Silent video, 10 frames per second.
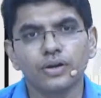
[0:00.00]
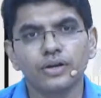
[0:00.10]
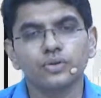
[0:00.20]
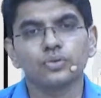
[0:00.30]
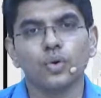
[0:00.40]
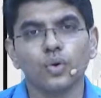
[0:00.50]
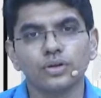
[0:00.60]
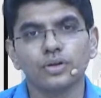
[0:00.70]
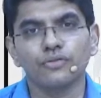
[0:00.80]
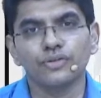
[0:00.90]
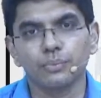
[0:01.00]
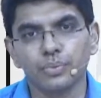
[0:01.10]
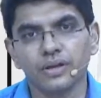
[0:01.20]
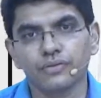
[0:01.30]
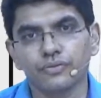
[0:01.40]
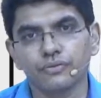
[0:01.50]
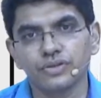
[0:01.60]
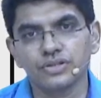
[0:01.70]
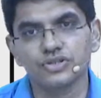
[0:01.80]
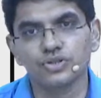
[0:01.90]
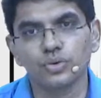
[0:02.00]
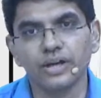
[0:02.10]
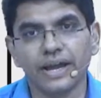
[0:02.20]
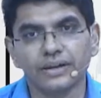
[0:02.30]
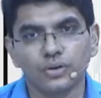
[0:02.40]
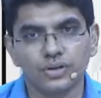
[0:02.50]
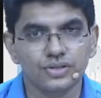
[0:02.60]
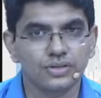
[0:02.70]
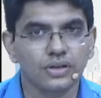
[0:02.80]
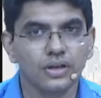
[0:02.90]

to owner of DPF, which is duly acknowledged.